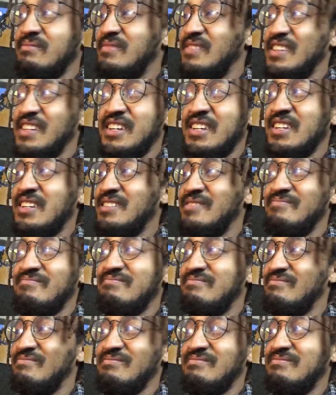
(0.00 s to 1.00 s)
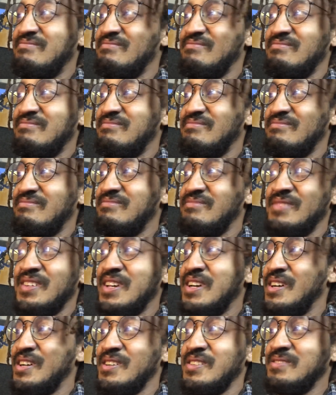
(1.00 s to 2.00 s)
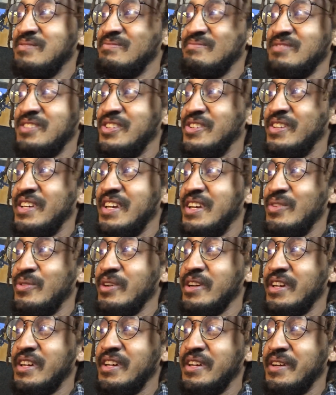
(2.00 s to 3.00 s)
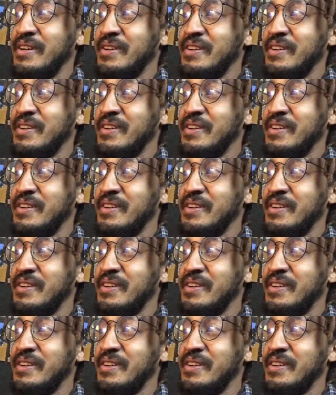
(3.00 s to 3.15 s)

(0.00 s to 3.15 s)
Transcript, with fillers: Yeah. No, you can't work here.